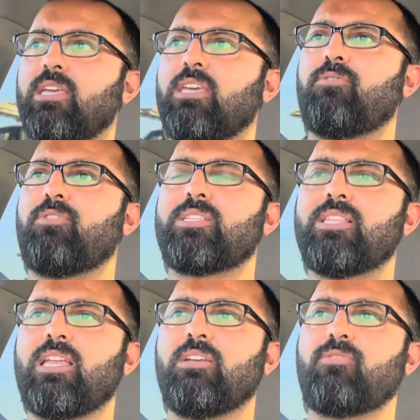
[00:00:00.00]
If
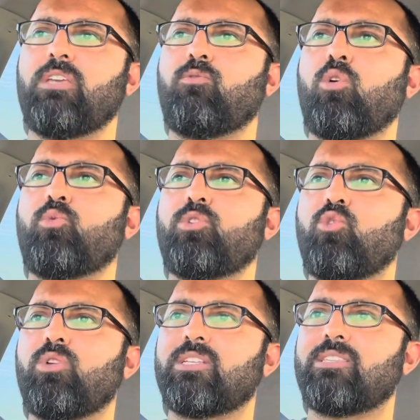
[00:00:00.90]
what we're
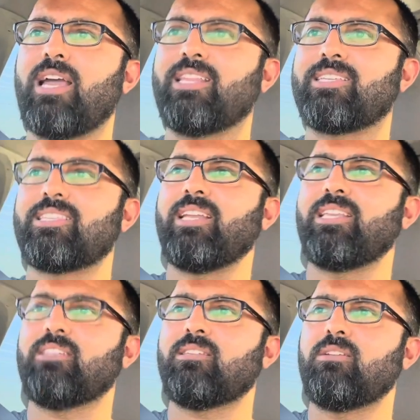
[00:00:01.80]
doing is not
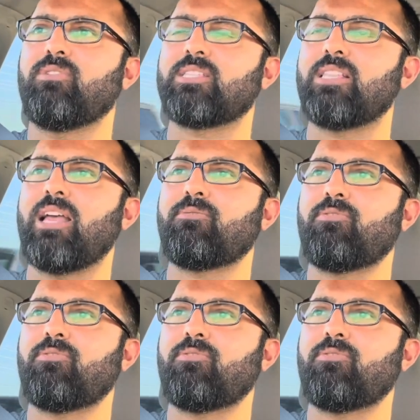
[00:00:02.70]
exciting, if it's not